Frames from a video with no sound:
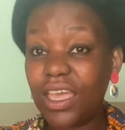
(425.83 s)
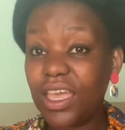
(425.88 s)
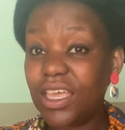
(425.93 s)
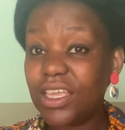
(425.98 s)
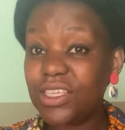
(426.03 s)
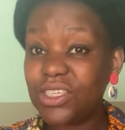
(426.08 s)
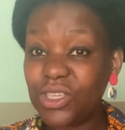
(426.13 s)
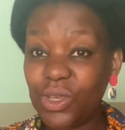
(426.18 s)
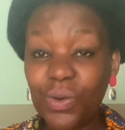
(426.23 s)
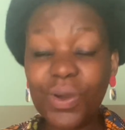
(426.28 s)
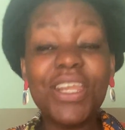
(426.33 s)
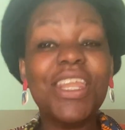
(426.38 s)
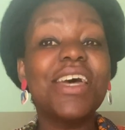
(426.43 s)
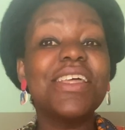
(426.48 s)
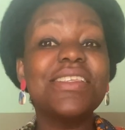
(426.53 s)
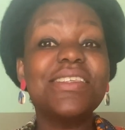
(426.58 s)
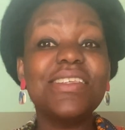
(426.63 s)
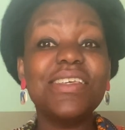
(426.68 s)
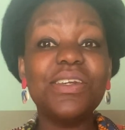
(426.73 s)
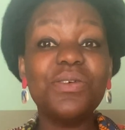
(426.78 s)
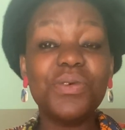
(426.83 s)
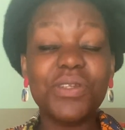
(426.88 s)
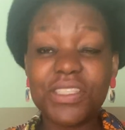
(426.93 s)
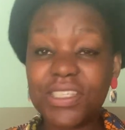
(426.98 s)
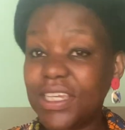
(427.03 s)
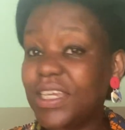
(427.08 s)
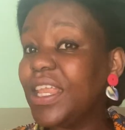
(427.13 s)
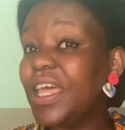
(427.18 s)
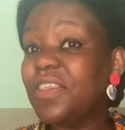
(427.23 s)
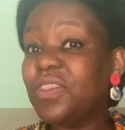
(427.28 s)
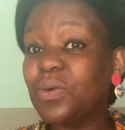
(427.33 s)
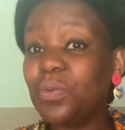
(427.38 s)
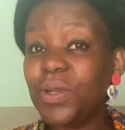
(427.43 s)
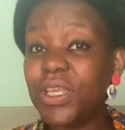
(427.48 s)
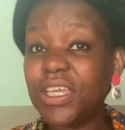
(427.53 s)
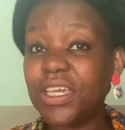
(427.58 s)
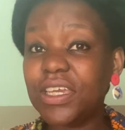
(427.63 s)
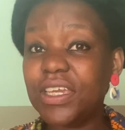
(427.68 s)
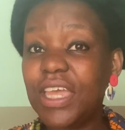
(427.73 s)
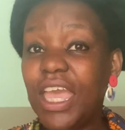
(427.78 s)
So Anansi was declared the
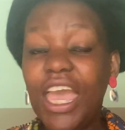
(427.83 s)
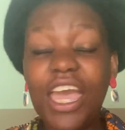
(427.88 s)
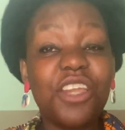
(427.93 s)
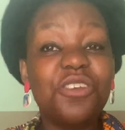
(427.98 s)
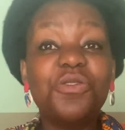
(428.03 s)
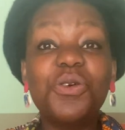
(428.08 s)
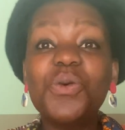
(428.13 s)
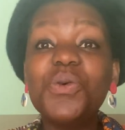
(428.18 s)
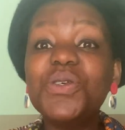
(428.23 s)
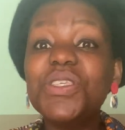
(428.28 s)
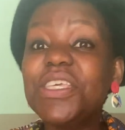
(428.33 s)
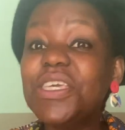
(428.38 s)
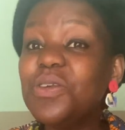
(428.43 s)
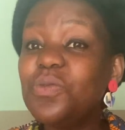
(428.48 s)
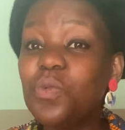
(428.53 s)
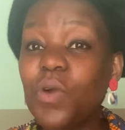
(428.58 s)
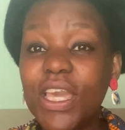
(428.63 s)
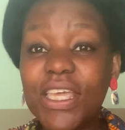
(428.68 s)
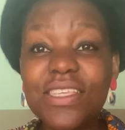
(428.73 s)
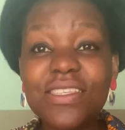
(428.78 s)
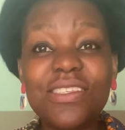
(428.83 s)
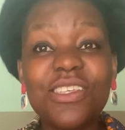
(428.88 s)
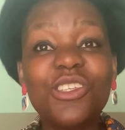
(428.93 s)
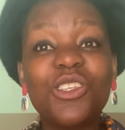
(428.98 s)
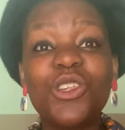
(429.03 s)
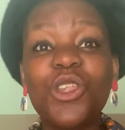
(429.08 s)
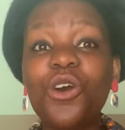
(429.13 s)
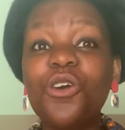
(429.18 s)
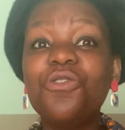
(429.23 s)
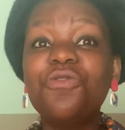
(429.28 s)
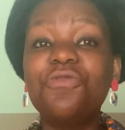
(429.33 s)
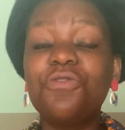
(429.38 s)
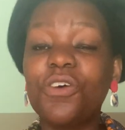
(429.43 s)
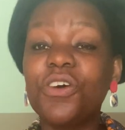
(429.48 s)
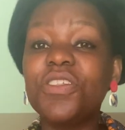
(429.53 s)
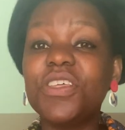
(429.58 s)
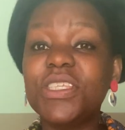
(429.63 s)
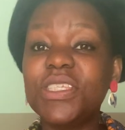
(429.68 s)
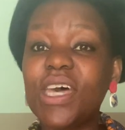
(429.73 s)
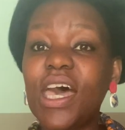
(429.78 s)
winner, and of course he wasted no
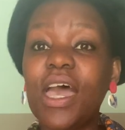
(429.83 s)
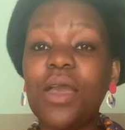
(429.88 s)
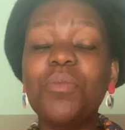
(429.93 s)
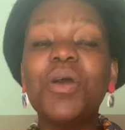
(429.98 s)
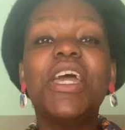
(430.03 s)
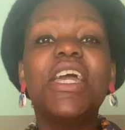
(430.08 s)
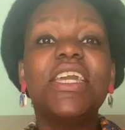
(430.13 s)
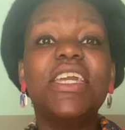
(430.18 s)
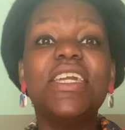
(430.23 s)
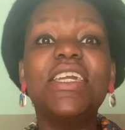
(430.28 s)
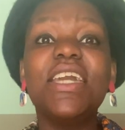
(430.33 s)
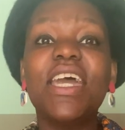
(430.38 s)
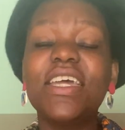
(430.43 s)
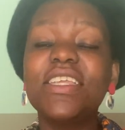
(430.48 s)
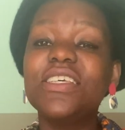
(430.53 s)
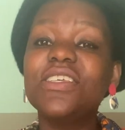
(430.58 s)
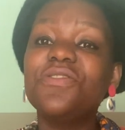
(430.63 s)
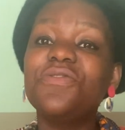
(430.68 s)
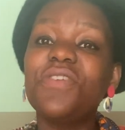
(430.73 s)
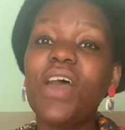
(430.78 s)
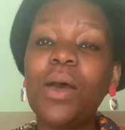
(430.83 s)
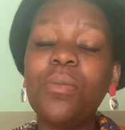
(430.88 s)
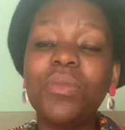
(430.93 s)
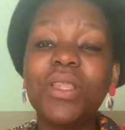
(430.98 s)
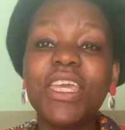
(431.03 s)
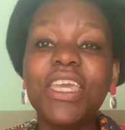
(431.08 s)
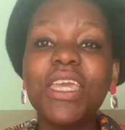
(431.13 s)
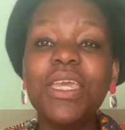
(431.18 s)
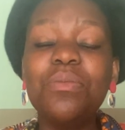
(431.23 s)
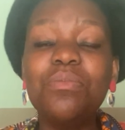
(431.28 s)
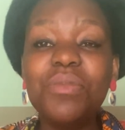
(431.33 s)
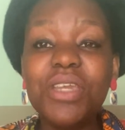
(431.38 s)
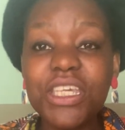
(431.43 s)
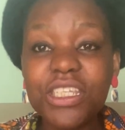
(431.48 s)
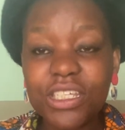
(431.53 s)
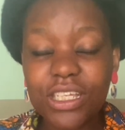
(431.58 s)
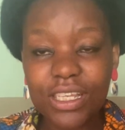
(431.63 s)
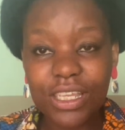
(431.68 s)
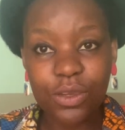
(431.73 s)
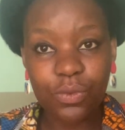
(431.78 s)
further time. He and his family
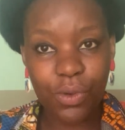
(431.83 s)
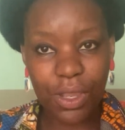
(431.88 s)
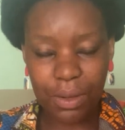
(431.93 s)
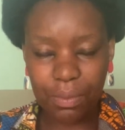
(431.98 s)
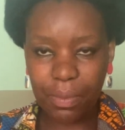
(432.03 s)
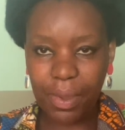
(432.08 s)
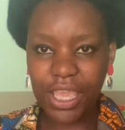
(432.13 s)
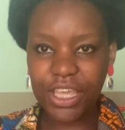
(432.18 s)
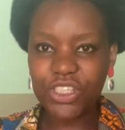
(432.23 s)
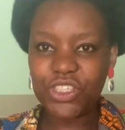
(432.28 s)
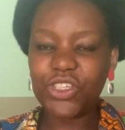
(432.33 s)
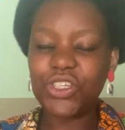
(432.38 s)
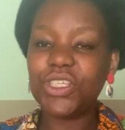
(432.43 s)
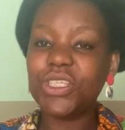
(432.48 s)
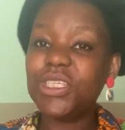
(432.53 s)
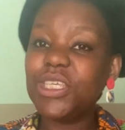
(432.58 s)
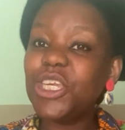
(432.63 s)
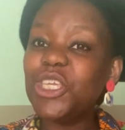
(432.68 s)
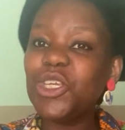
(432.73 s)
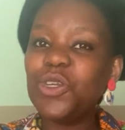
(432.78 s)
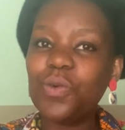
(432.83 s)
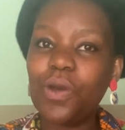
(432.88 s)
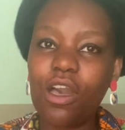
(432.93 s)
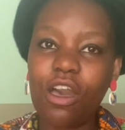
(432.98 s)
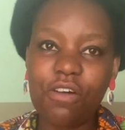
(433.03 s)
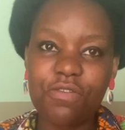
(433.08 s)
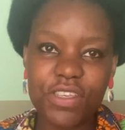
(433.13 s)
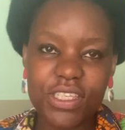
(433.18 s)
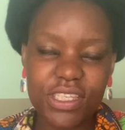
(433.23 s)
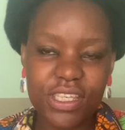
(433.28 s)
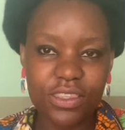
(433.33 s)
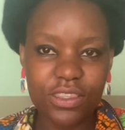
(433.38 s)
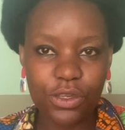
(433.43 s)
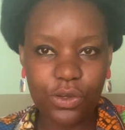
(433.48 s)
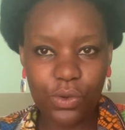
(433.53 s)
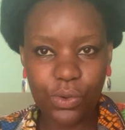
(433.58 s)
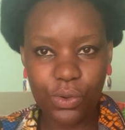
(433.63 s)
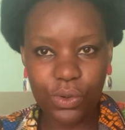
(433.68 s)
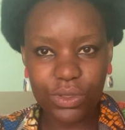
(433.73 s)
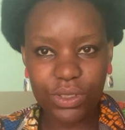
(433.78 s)
immediately went back to continue harvesting the
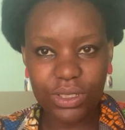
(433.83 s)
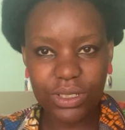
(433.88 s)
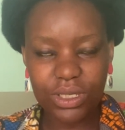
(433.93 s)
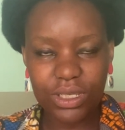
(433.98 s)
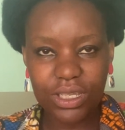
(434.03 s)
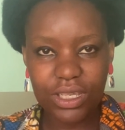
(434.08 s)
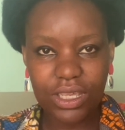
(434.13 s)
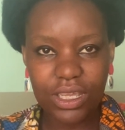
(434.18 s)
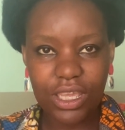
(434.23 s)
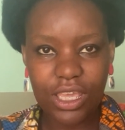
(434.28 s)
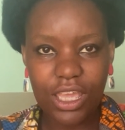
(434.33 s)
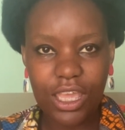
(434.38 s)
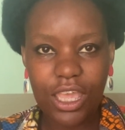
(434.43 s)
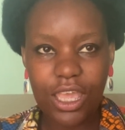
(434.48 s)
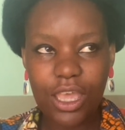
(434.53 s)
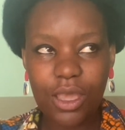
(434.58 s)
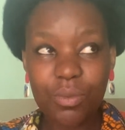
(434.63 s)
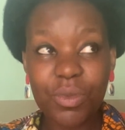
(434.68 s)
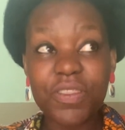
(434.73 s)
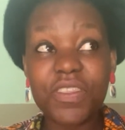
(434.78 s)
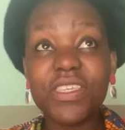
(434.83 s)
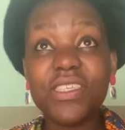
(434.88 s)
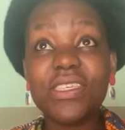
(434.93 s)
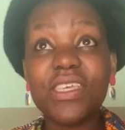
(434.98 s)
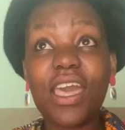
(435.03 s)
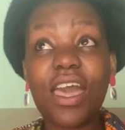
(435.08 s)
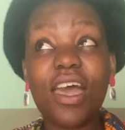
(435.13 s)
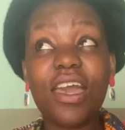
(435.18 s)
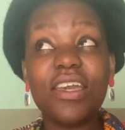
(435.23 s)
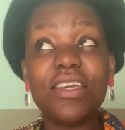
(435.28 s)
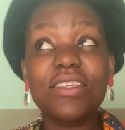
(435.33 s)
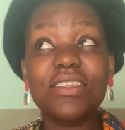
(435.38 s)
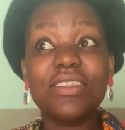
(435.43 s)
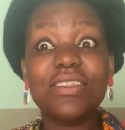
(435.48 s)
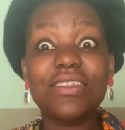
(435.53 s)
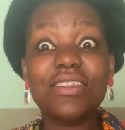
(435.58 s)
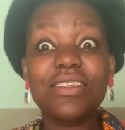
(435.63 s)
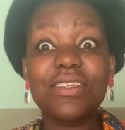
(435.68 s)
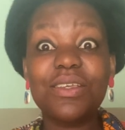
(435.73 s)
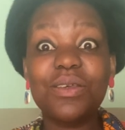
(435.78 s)
corn. But the skies
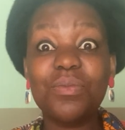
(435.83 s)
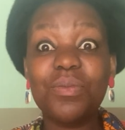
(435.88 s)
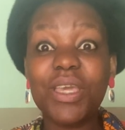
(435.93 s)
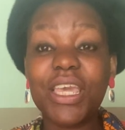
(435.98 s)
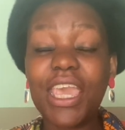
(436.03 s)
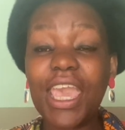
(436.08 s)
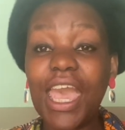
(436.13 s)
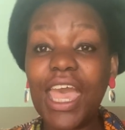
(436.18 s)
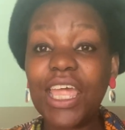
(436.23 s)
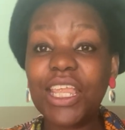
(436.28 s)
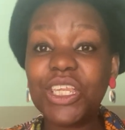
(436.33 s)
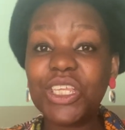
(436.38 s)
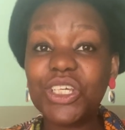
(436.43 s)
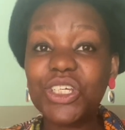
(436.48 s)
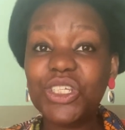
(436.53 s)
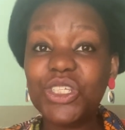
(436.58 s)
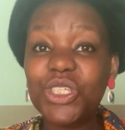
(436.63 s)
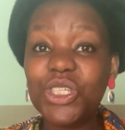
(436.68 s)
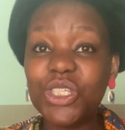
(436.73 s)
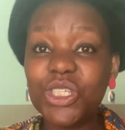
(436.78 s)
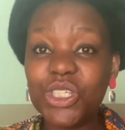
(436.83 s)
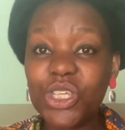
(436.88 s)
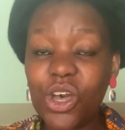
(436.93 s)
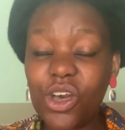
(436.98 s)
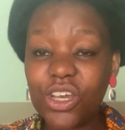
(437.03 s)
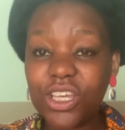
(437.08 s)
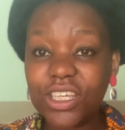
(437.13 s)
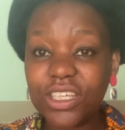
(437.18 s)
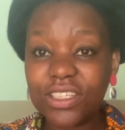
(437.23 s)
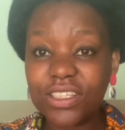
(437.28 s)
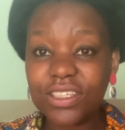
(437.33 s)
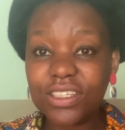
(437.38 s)
began to darken.